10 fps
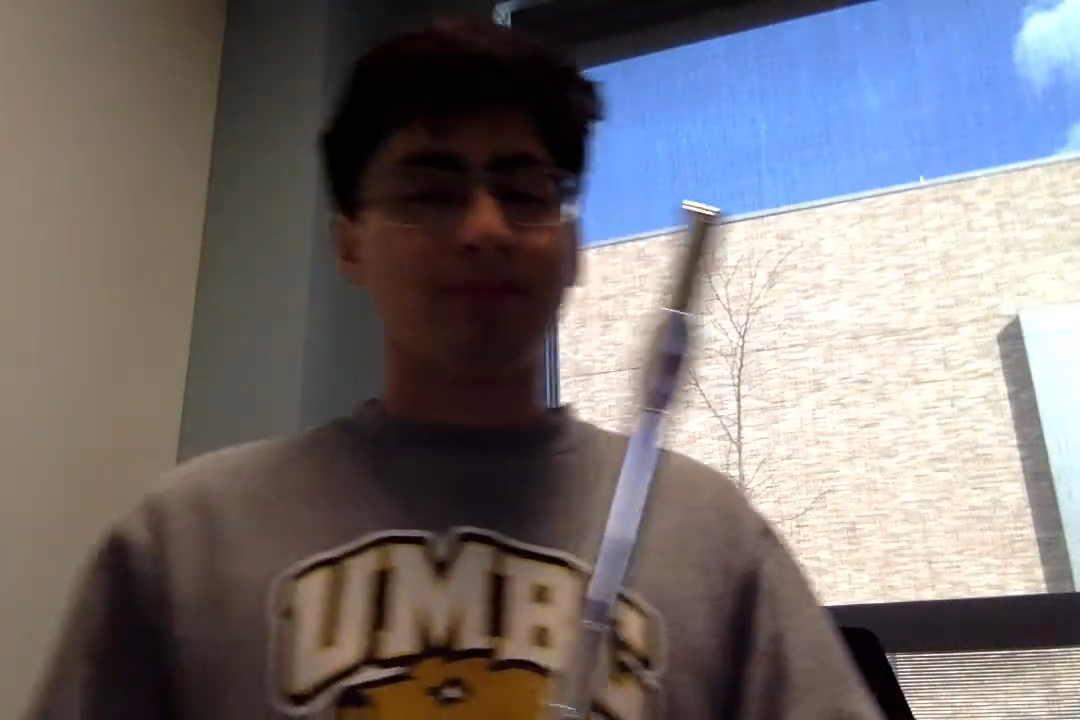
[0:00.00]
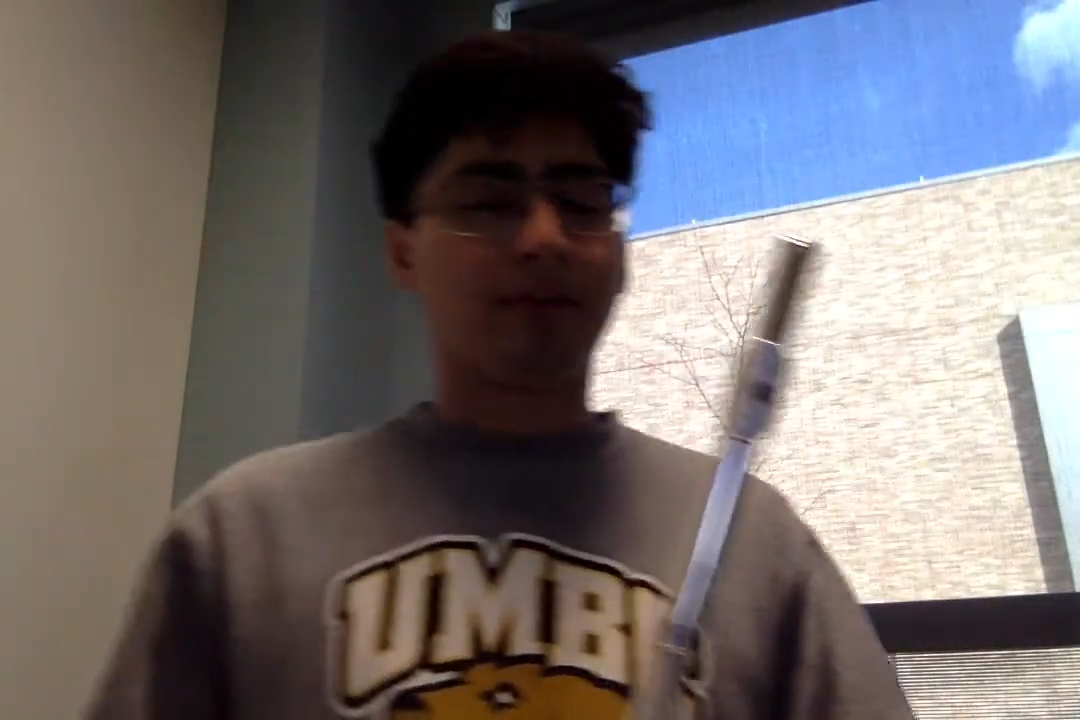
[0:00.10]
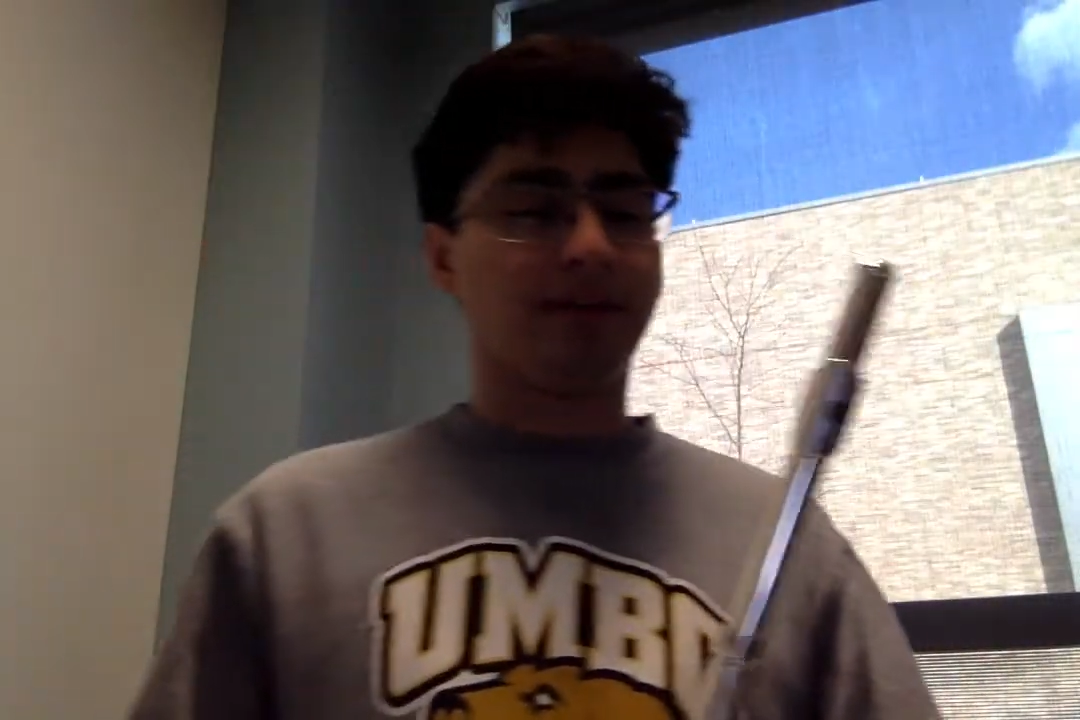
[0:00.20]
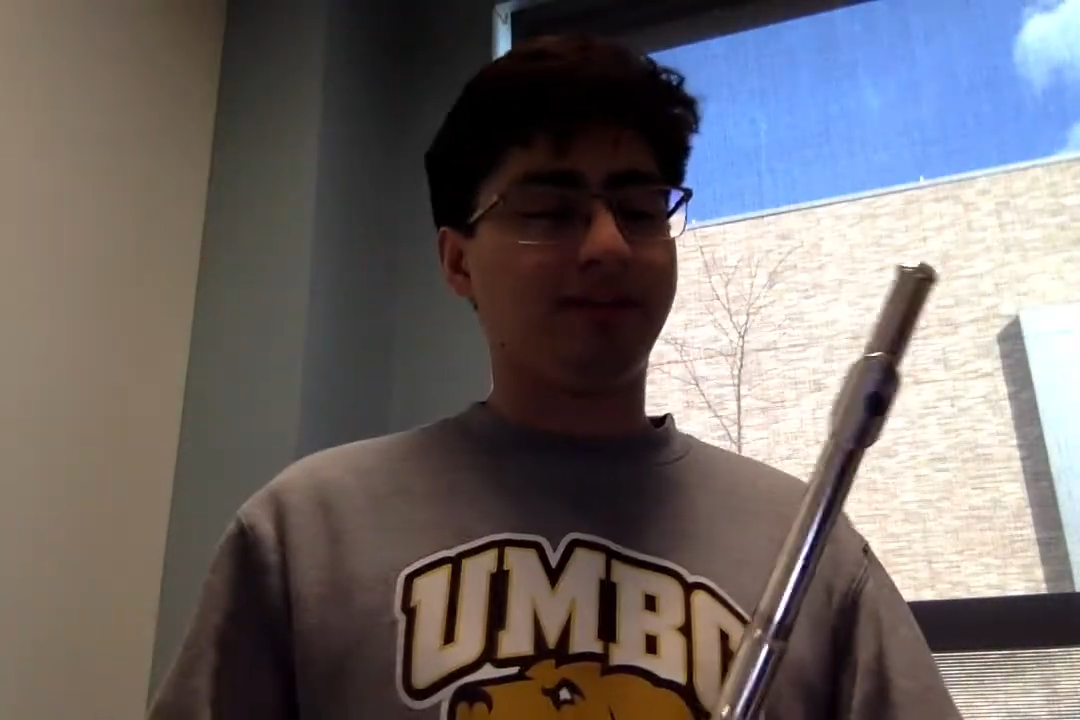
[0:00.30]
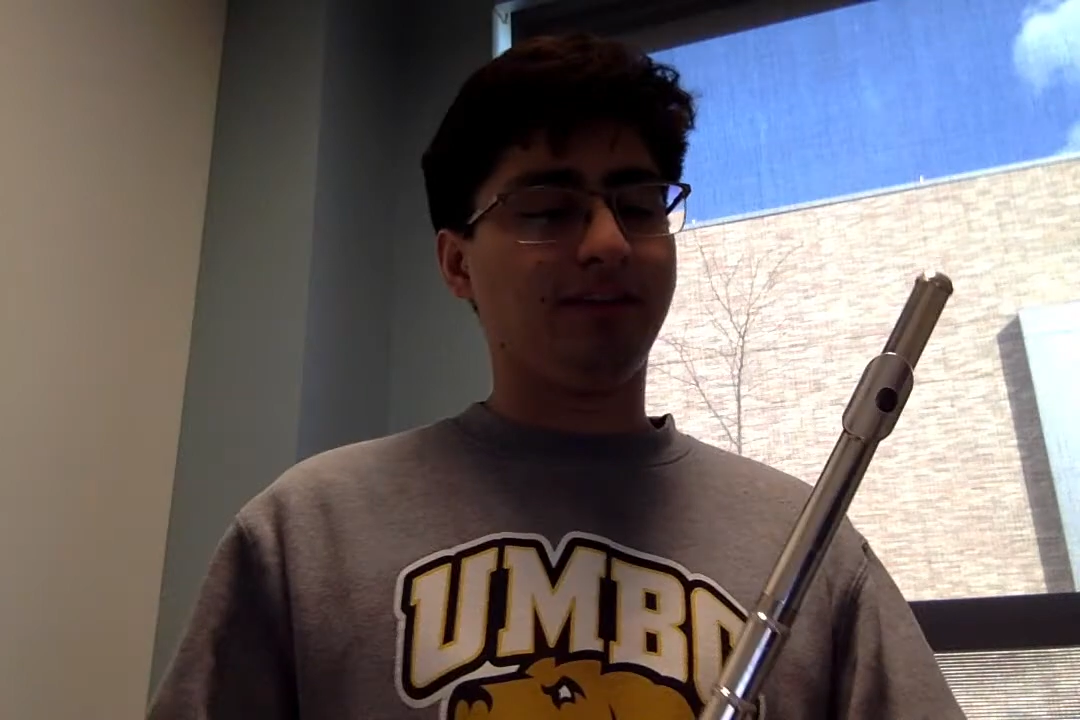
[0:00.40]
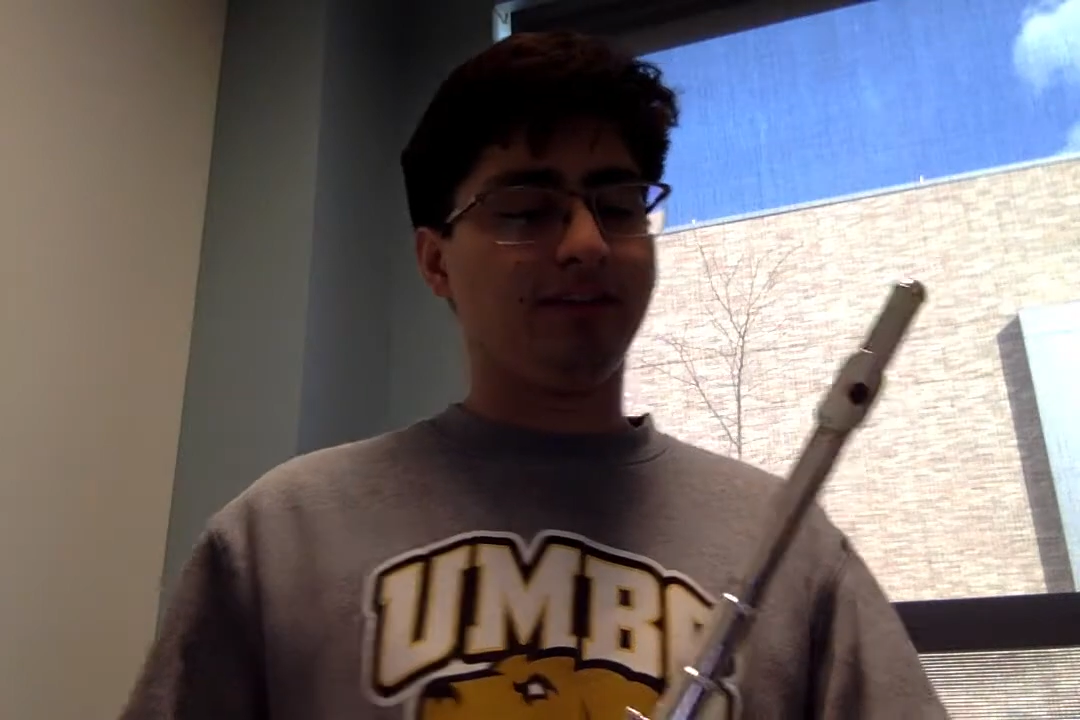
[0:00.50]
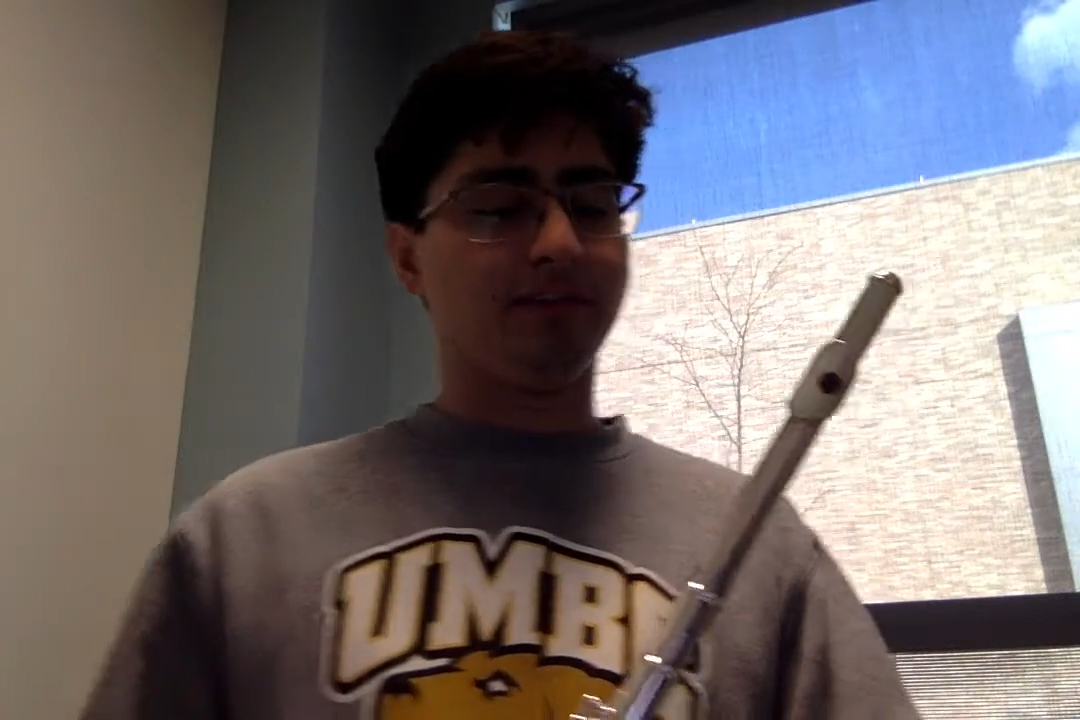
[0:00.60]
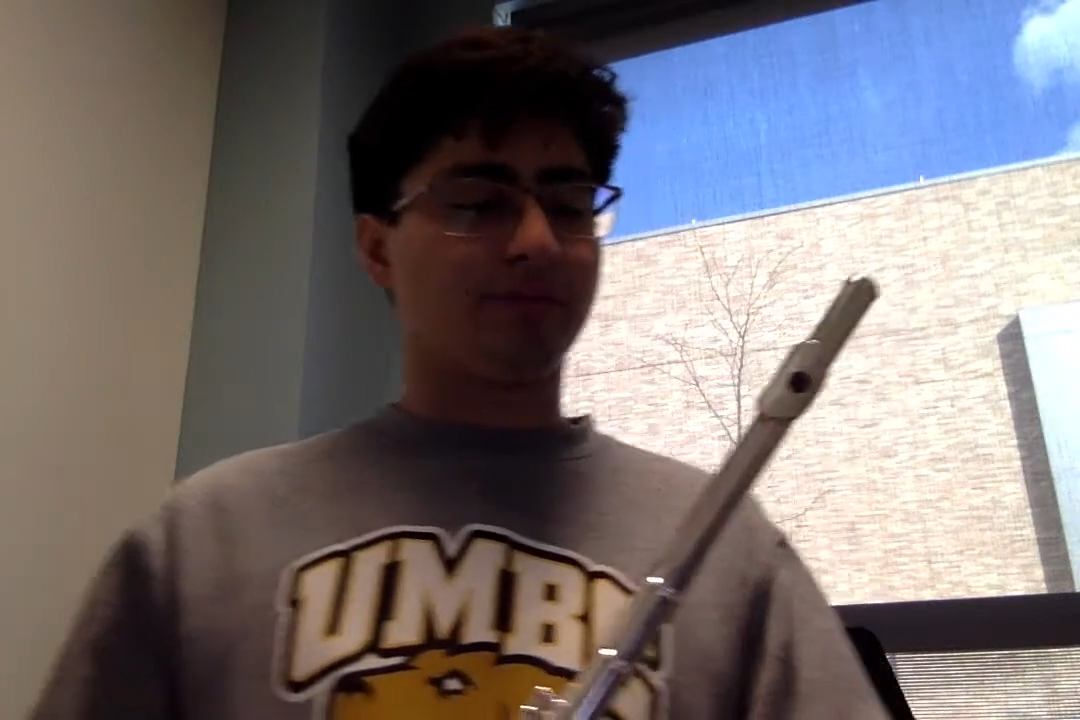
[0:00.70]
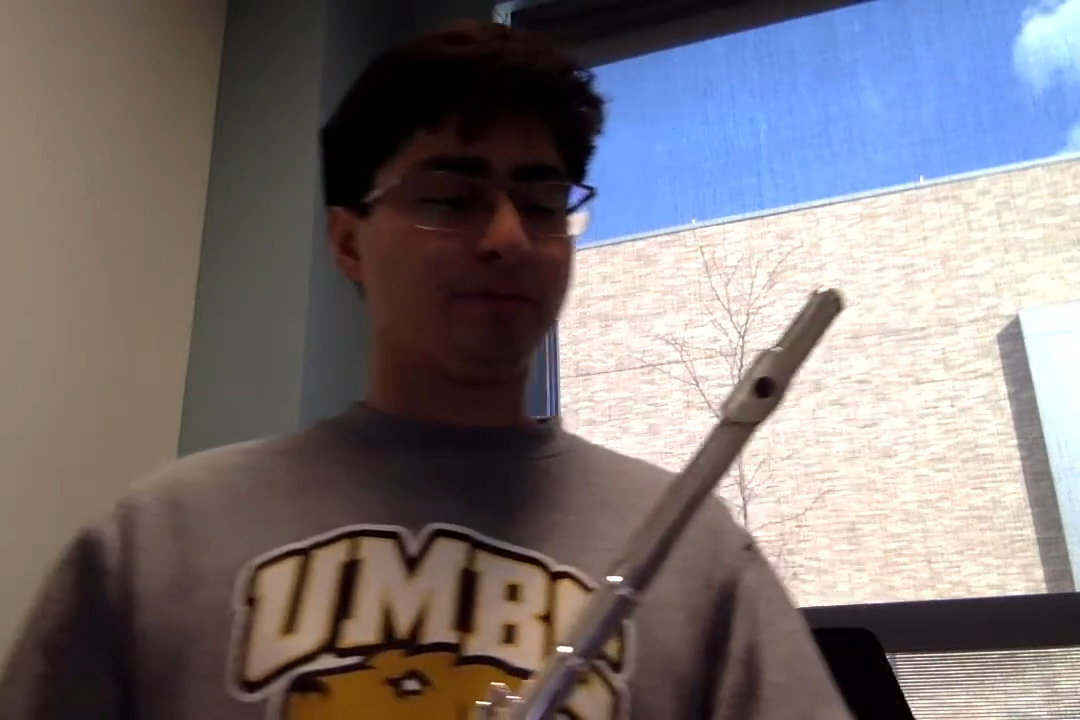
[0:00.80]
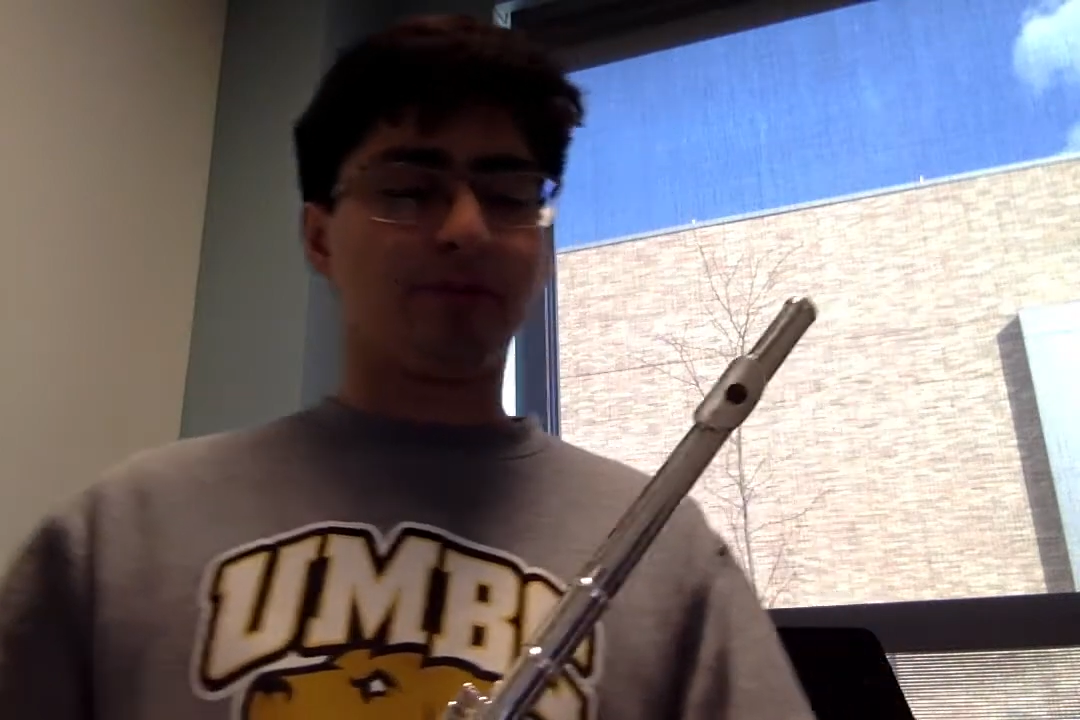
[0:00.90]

is easier for